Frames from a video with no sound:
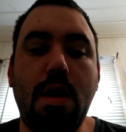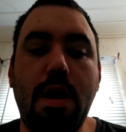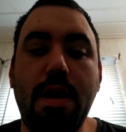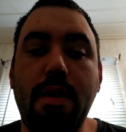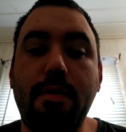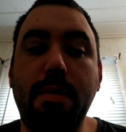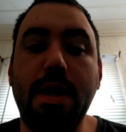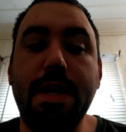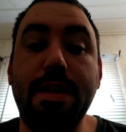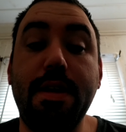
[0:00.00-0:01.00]
Hey
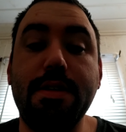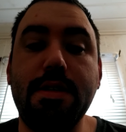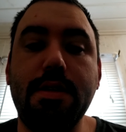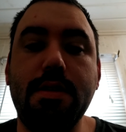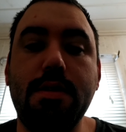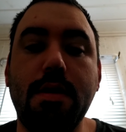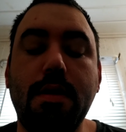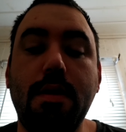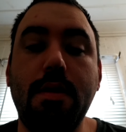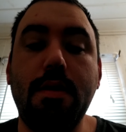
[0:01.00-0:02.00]
everybody, this is
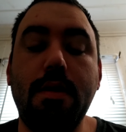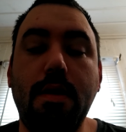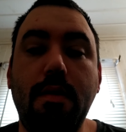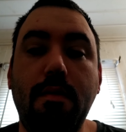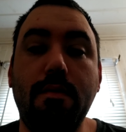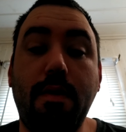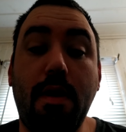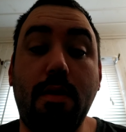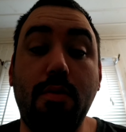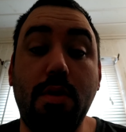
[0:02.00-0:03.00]

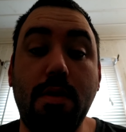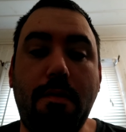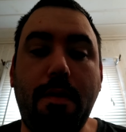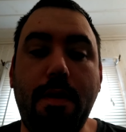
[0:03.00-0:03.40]
Firewolf.